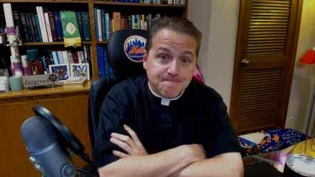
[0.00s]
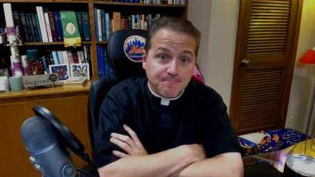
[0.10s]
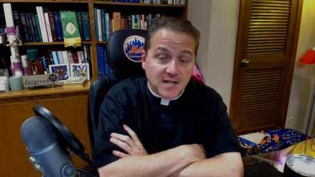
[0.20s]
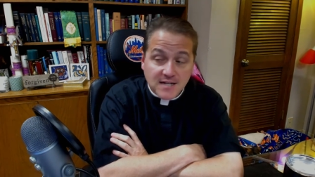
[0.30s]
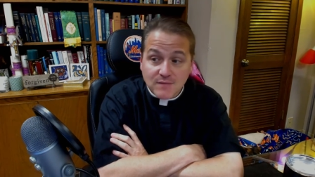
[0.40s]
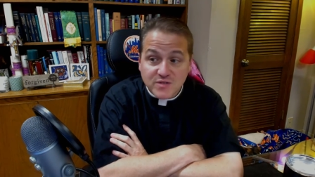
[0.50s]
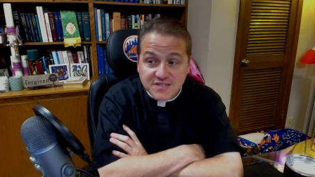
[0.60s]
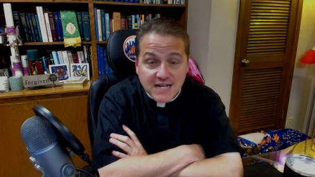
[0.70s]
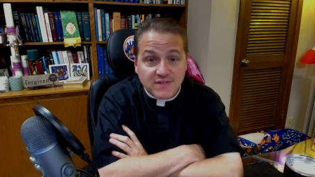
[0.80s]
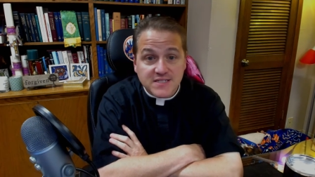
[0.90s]
That God would
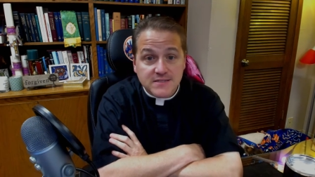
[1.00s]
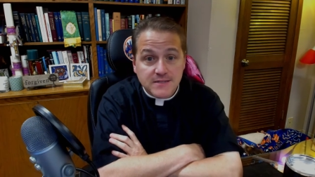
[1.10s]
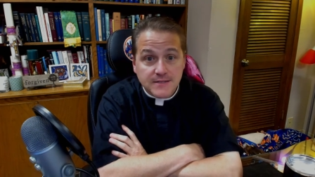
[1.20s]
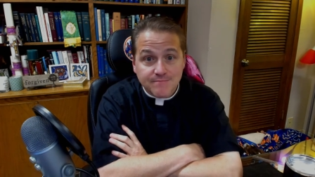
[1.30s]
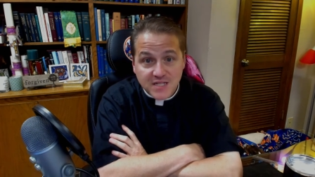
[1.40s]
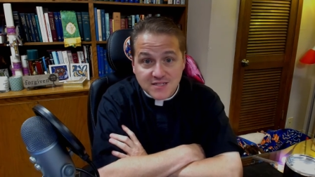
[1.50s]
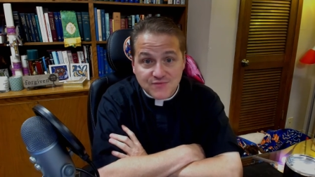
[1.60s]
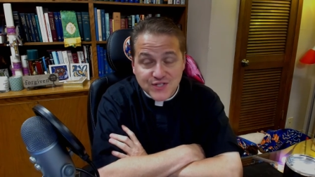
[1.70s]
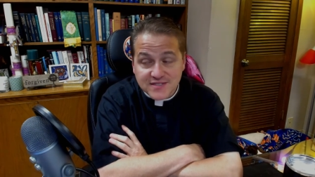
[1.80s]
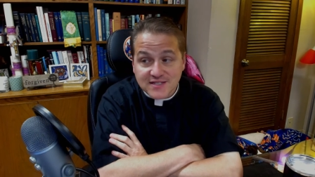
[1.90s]
save us because of
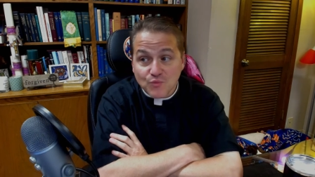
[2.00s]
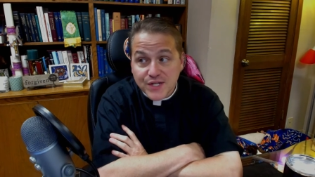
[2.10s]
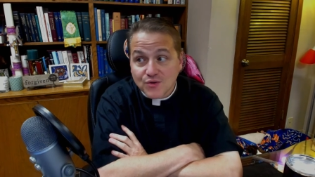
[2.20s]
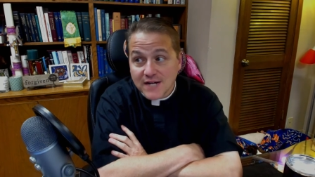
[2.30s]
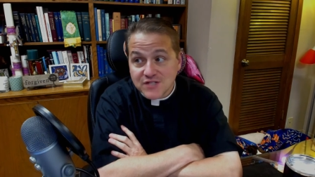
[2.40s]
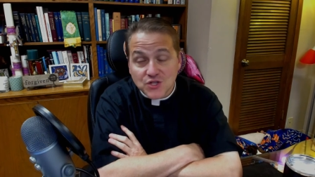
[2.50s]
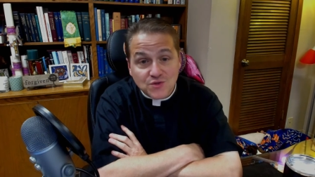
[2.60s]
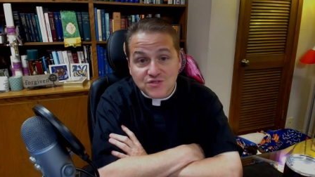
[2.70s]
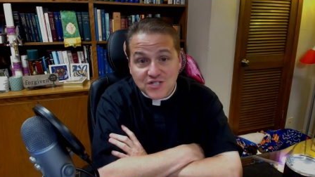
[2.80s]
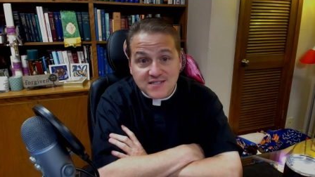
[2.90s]
Jesus, that we don't have to
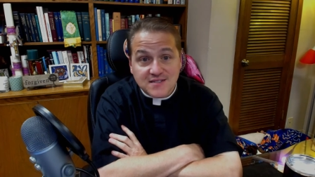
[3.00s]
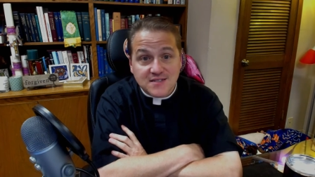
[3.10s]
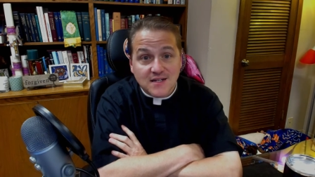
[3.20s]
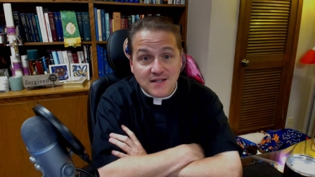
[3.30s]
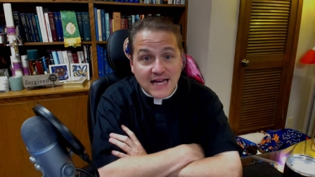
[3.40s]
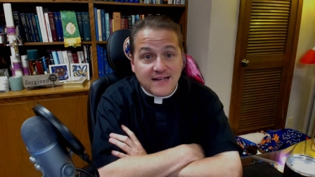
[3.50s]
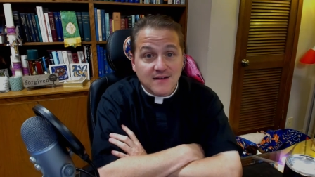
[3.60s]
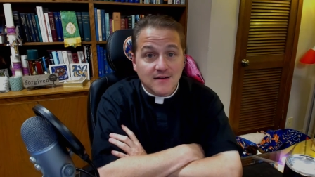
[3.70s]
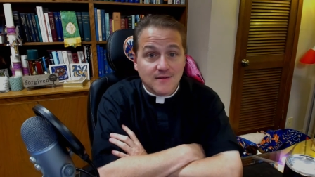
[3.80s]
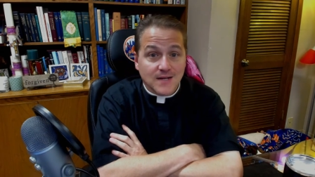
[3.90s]
use Jesus like
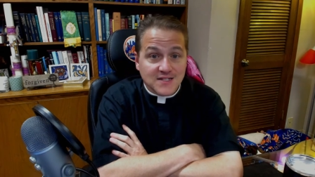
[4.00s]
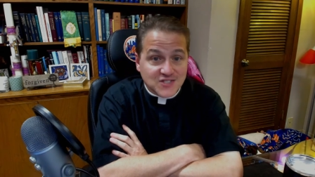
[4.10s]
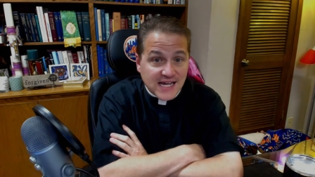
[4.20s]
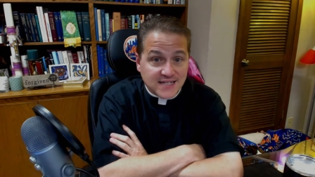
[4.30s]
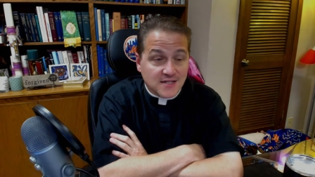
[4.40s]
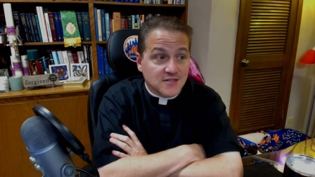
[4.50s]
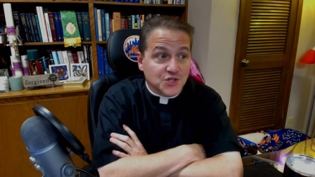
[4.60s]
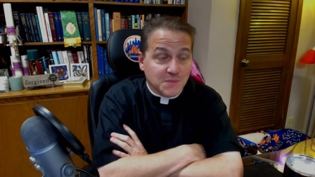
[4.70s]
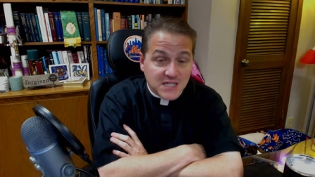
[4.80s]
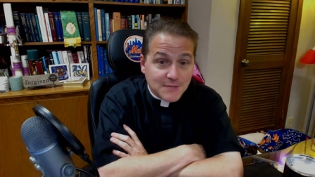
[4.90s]
a saint to
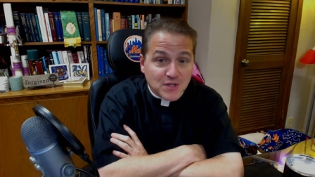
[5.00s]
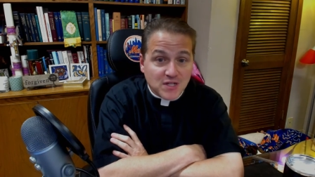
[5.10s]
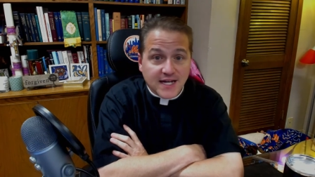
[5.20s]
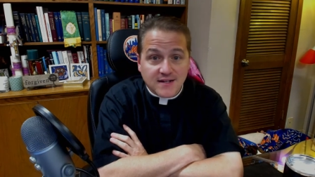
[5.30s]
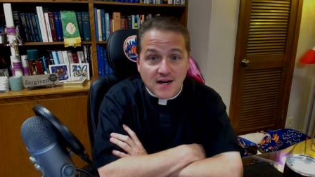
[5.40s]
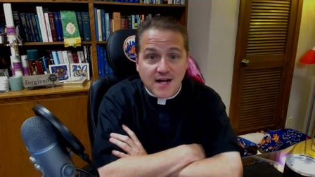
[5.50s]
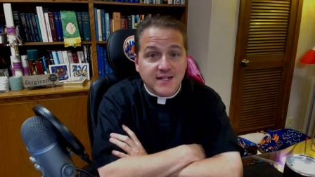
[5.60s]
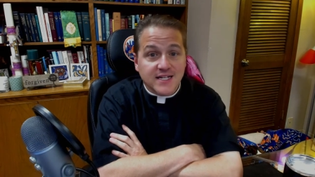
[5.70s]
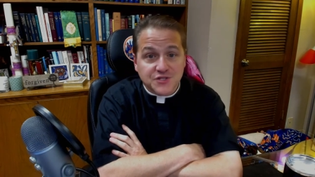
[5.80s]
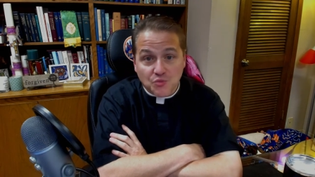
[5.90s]
manipulate God
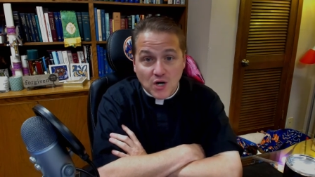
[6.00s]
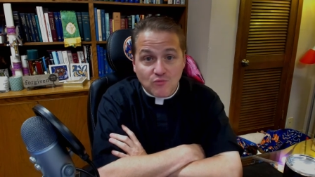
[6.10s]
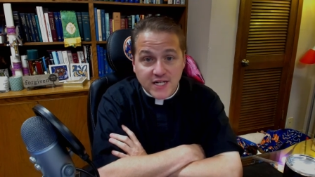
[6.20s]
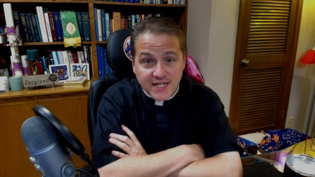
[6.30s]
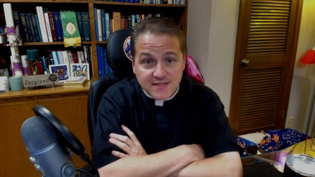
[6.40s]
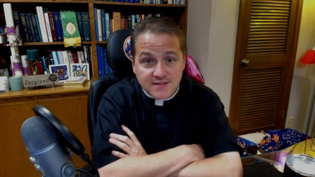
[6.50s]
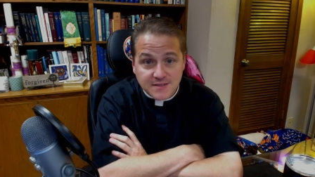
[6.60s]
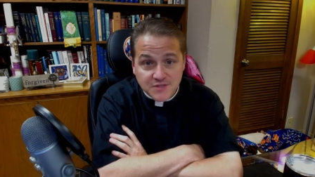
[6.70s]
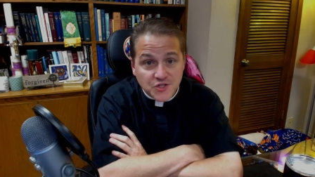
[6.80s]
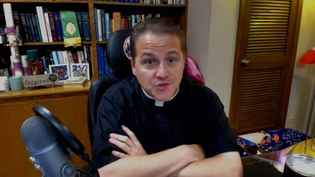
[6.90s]
into what we need him
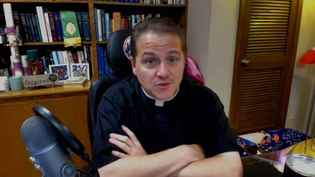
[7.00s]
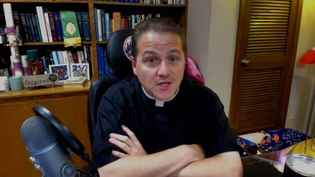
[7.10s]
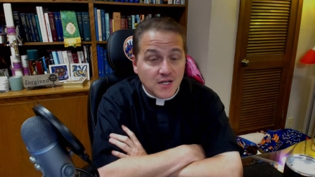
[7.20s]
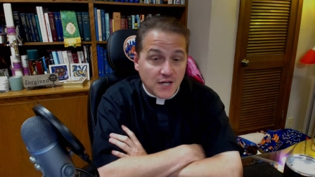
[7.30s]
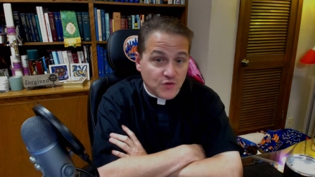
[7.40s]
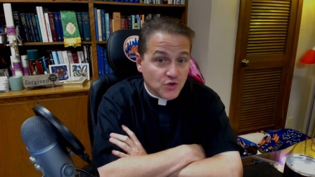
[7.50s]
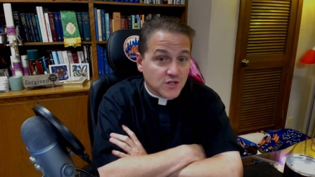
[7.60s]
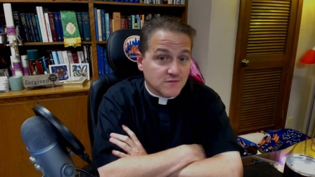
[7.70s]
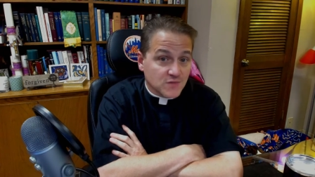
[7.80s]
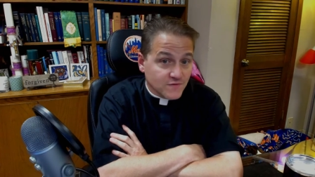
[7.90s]
to do. If you
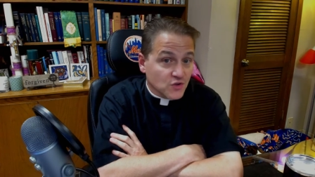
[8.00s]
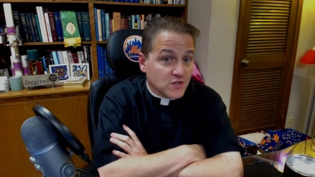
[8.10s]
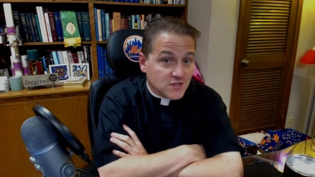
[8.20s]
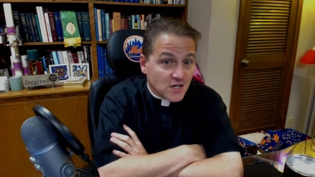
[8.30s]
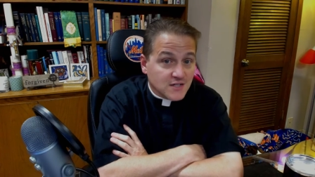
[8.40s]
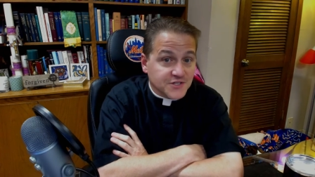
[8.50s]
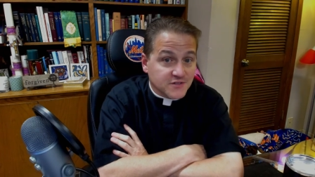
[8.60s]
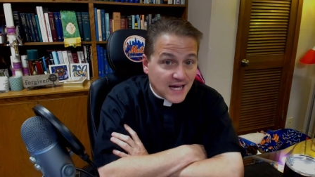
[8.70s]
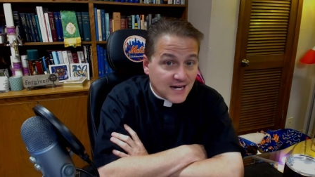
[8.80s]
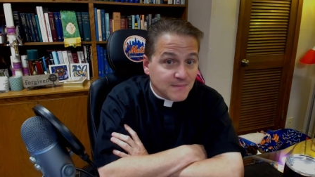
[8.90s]
could if you could talk to your
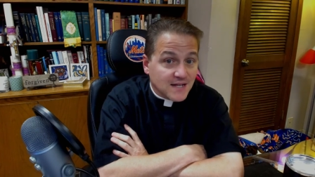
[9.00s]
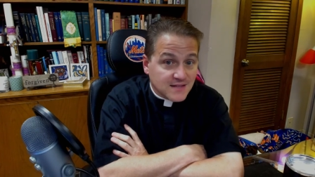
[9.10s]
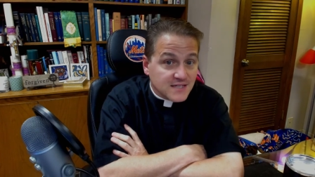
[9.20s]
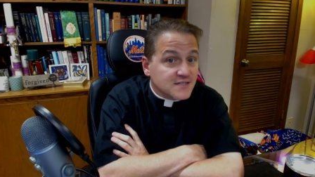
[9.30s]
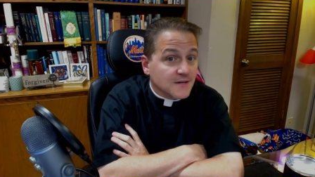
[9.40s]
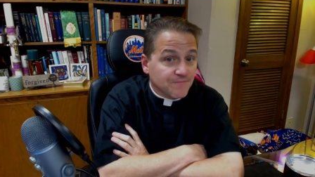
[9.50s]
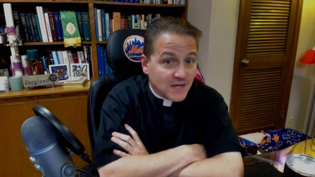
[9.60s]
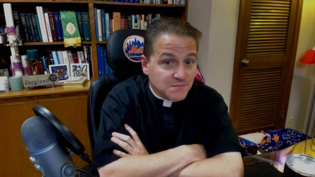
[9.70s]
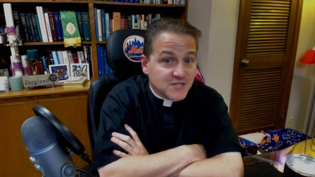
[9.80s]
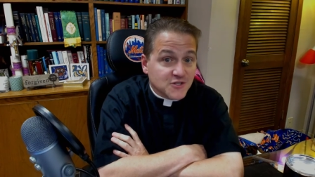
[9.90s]
dad about this, that
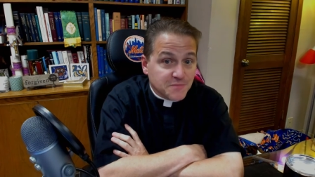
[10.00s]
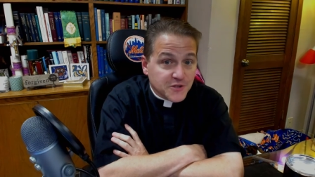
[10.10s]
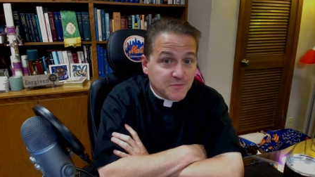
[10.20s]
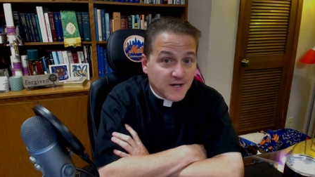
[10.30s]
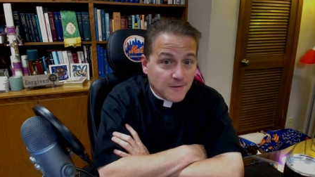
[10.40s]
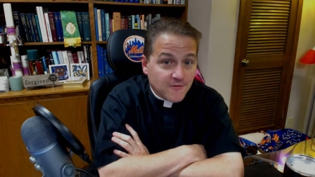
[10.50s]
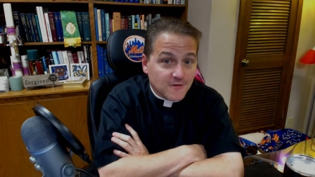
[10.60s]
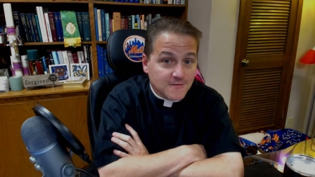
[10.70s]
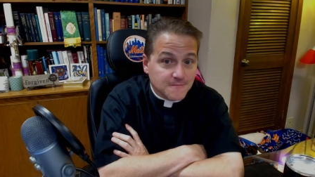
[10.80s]
would be super duper helpful.